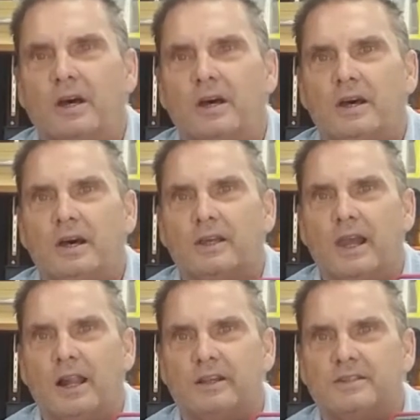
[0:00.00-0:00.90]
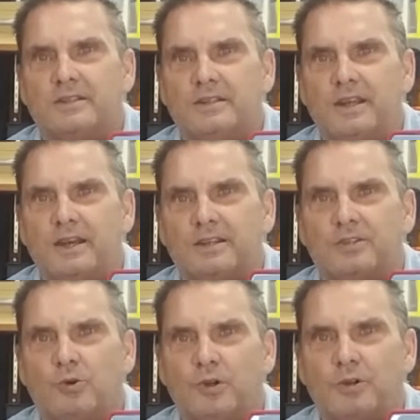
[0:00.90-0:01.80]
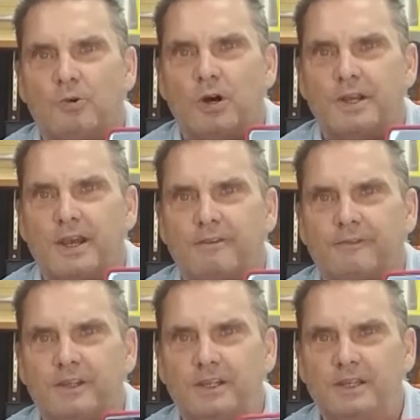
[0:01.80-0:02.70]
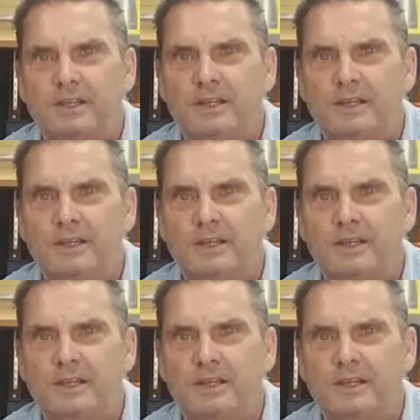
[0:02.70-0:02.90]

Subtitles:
a Galaxy S21 FE.